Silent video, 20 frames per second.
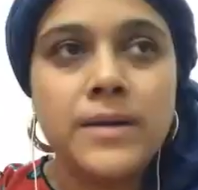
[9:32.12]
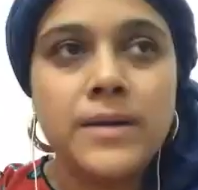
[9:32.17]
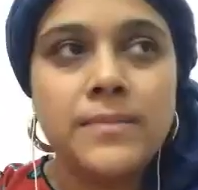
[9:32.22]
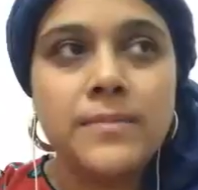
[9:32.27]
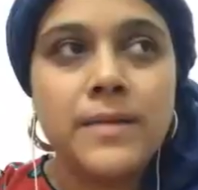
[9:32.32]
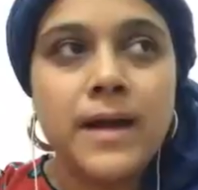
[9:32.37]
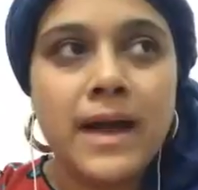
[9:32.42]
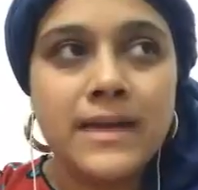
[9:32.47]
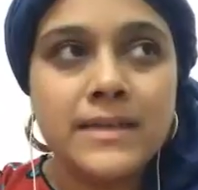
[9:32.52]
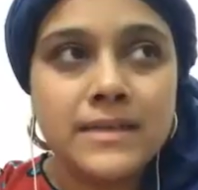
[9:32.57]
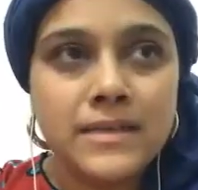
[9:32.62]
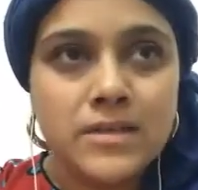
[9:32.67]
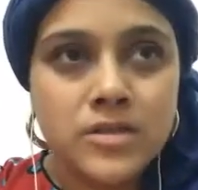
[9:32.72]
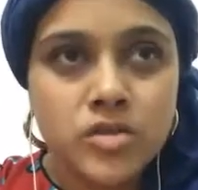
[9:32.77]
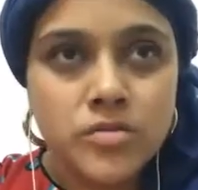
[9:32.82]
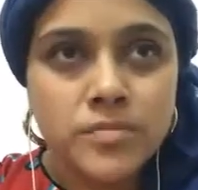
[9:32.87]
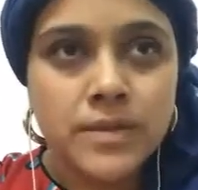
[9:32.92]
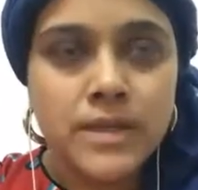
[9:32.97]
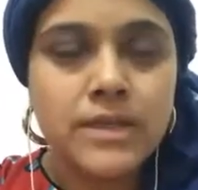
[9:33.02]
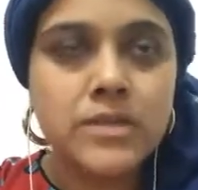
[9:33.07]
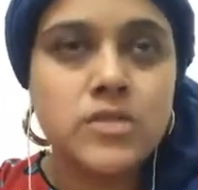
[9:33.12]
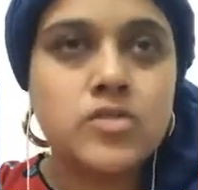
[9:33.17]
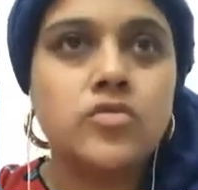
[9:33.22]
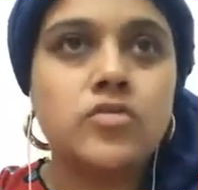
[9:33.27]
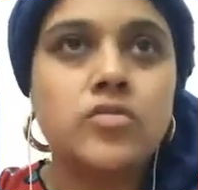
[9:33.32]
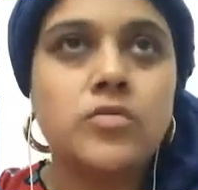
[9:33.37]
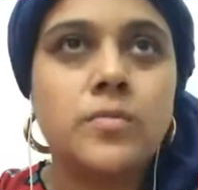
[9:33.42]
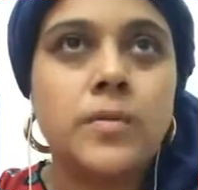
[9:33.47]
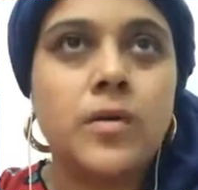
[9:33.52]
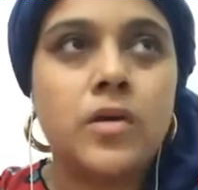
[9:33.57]
adding to my
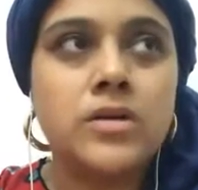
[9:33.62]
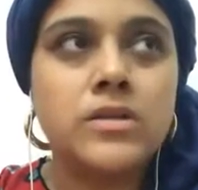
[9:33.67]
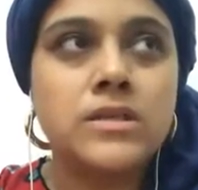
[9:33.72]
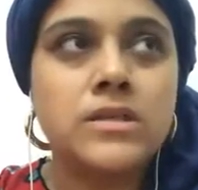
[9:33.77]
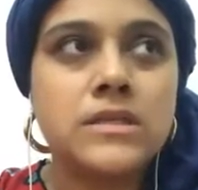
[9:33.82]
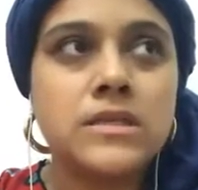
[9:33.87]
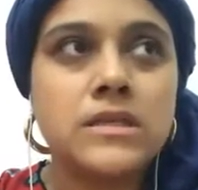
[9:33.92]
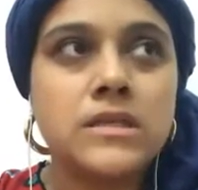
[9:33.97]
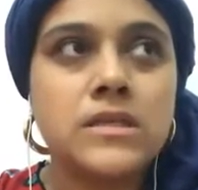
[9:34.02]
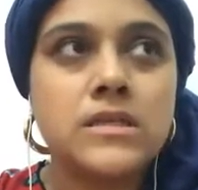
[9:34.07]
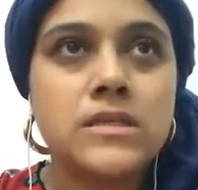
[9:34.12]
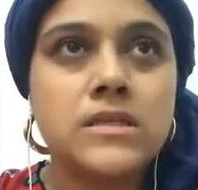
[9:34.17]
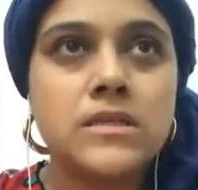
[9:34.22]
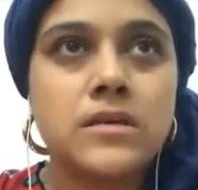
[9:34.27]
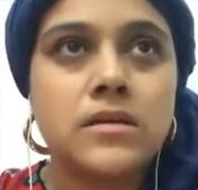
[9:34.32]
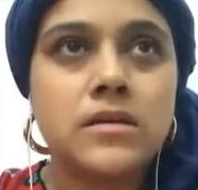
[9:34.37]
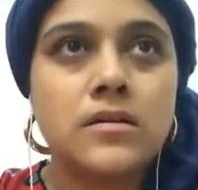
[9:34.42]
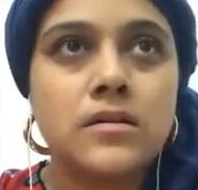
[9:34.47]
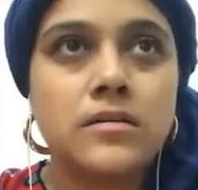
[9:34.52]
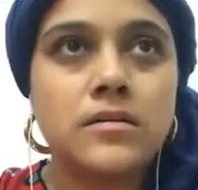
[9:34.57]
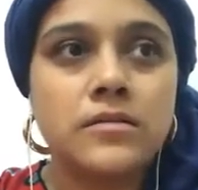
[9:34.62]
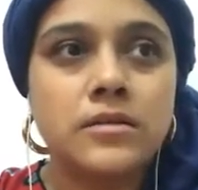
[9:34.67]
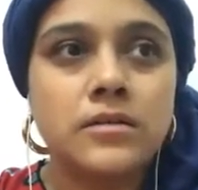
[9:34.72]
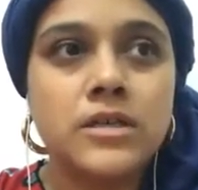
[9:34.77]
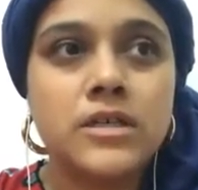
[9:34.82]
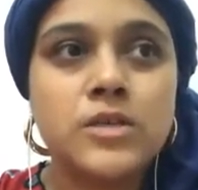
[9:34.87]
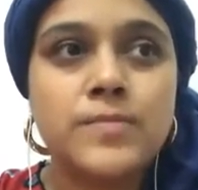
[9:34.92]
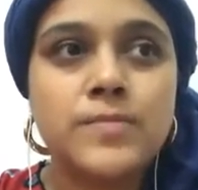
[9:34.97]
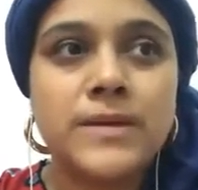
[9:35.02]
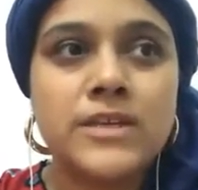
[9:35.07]
toolbox is a
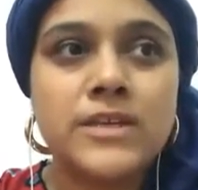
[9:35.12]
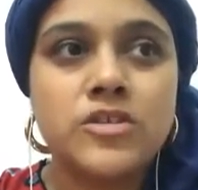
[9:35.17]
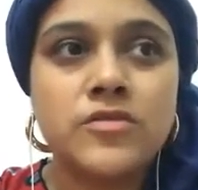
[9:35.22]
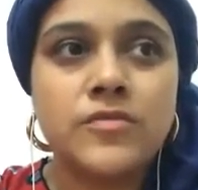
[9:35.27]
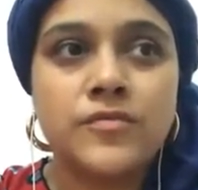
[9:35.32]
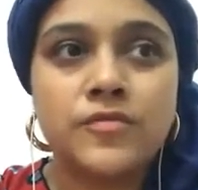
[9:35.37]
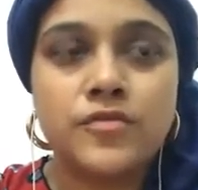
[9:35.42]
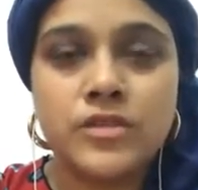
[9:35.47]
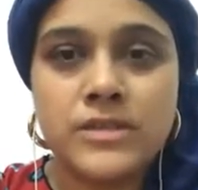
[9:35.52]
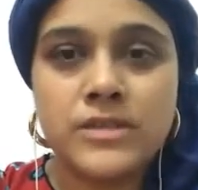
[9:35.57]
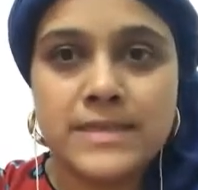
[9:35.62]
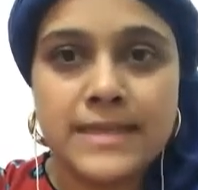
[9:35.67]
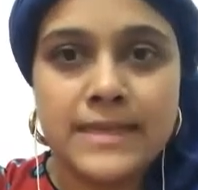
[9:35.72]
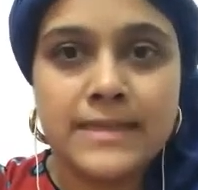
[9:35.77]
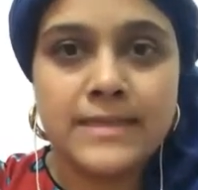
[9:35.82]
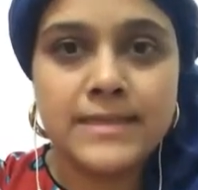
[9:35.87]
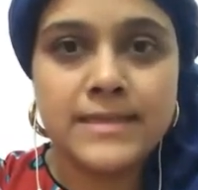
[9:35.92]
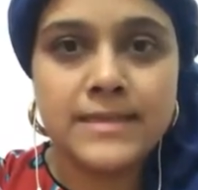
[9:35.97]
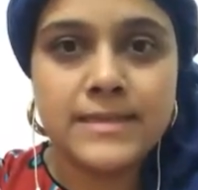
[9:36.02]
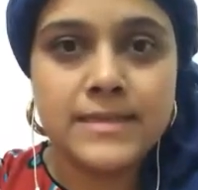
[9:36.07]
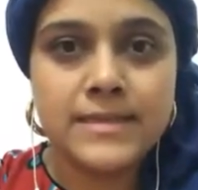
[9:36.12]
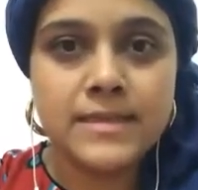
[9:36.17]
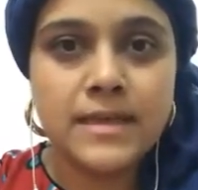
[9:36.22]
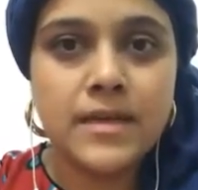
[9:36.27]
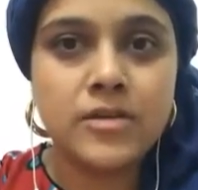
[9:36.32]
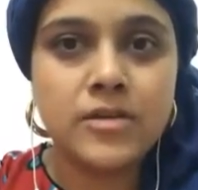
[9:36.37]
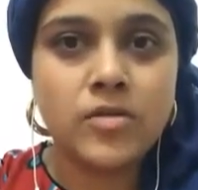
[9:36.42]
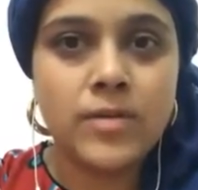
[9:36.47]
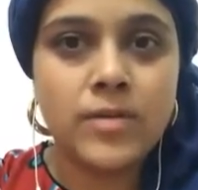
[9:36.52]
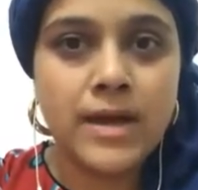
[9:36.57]
space of resilience
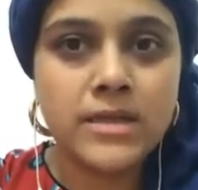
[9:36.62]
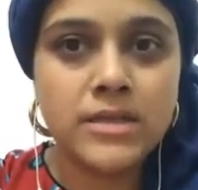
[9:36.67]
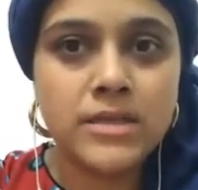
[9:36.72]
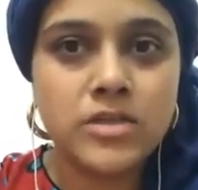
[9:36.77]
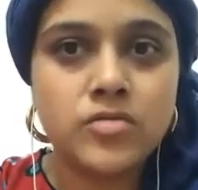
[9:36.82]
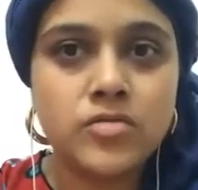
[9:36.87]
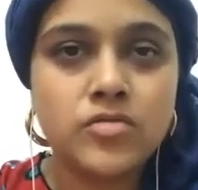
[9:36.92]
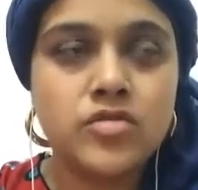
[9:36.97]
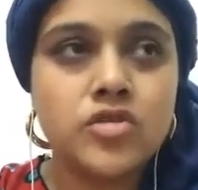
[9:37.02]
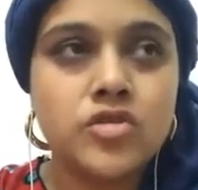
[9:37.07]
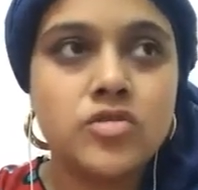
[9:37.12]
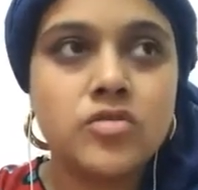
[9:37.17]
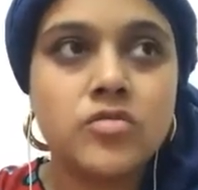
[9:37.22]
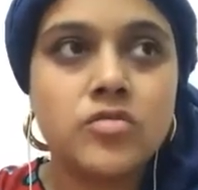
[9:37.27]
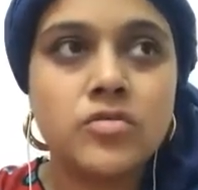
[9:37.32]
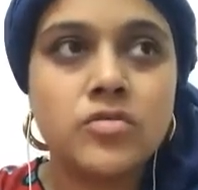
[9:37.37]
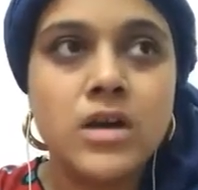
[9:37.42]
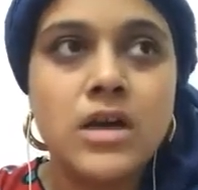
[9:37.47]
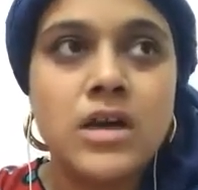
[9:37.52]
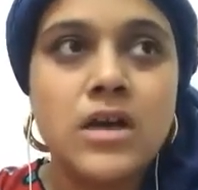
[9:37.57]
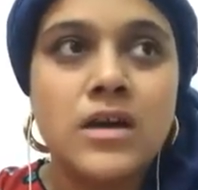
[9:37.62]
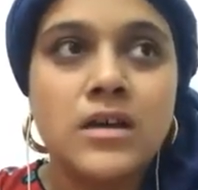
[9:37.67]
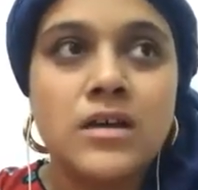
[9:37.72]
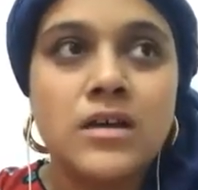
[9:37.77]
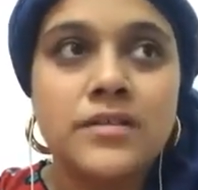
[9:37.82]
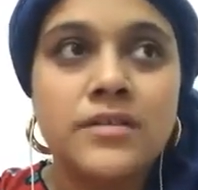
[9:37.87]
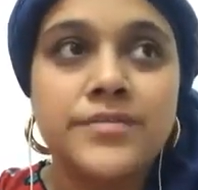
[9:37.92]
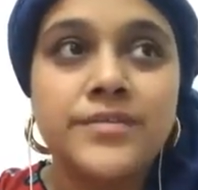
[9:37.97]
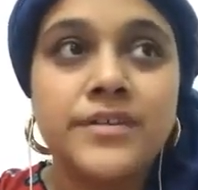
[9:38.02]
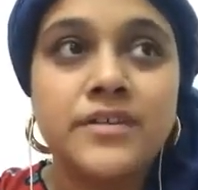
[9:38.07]
and gratitude. So
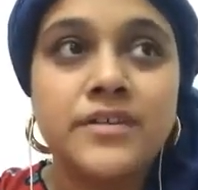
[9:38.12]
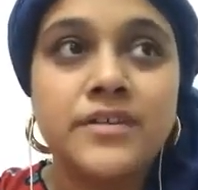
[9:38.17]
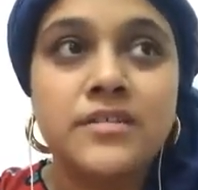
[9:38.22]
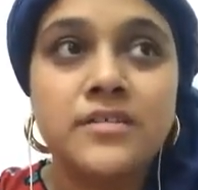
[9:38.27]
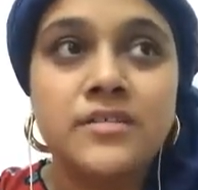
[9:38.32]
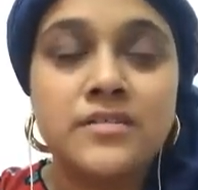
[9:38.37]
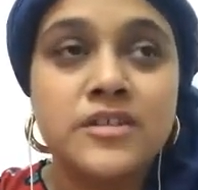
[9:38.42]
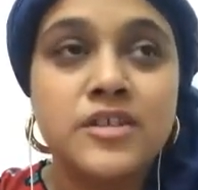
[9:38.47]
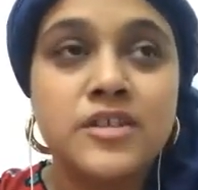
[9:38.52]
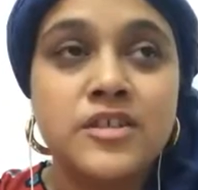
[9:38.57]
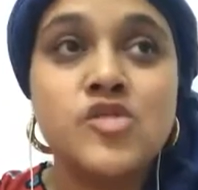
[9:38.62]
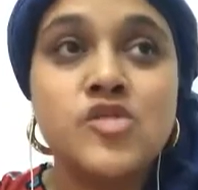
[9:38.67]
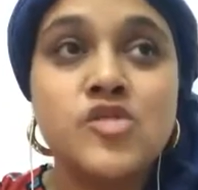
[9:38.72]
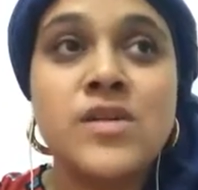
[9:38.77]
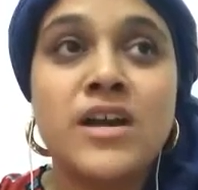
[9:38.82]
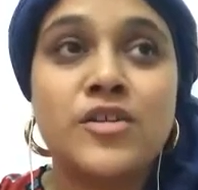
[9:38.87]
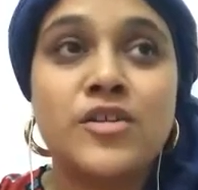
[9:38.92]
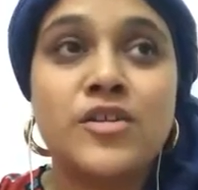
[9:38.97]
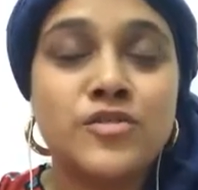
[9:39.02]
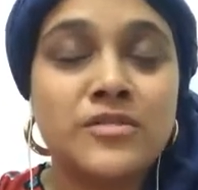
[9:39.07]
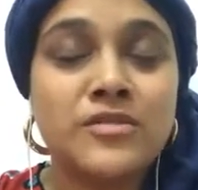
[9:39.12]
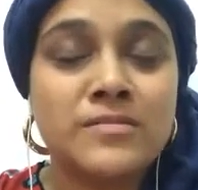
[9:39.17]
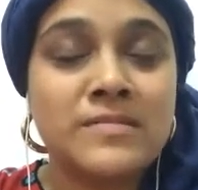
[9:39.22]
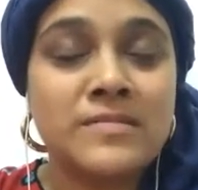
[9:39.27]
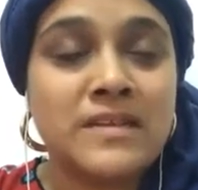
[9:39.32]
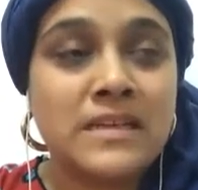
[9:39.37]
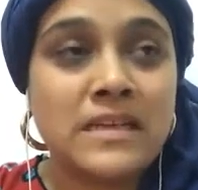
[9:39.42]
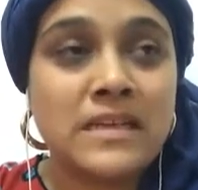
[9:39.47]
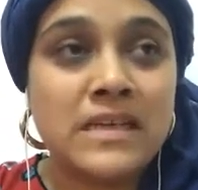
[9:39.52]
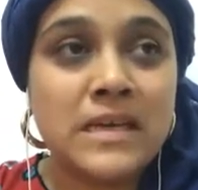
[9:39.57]
the new acronym
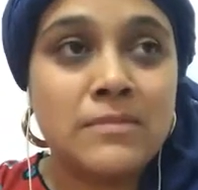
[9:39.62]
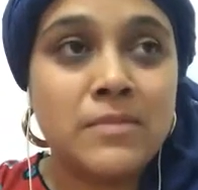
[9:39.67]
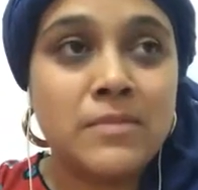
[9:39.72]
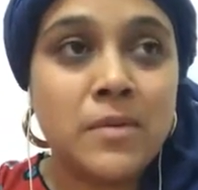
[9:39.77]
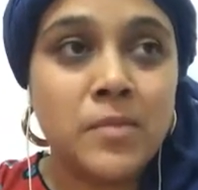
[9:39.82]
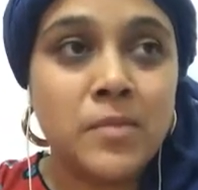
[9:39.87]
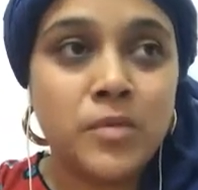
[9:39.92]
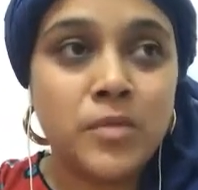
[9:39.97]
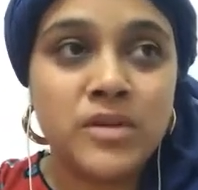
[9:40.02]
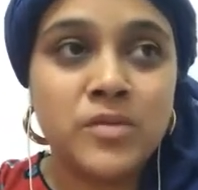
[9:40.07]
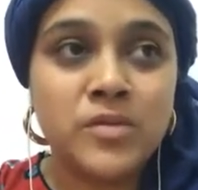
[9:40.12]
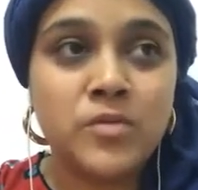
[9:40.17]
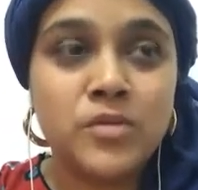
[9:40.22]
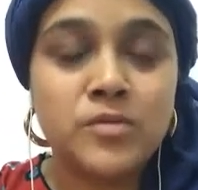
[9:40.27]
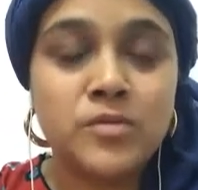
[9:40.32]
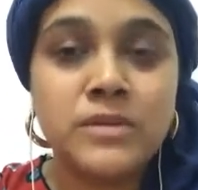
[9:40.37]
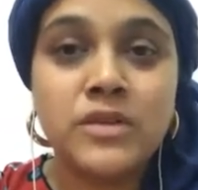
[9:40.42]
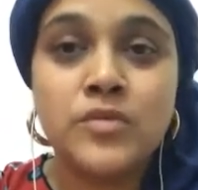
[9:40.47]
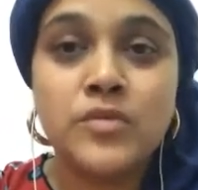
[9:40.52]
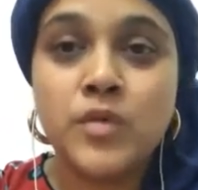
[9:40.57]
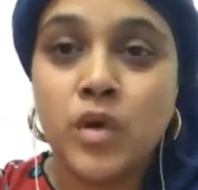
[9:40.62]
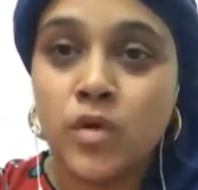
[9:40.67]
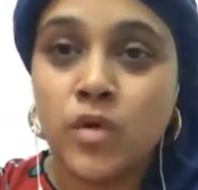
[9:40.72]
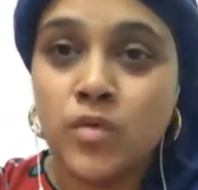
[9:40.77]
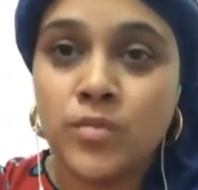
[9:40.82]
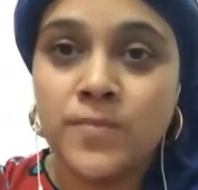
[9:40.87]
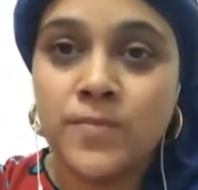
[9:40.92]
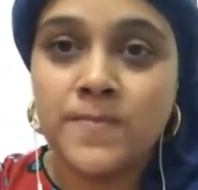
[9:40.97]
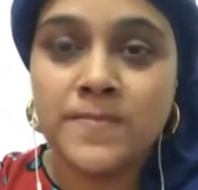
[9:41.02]
that I came up with would be GROW,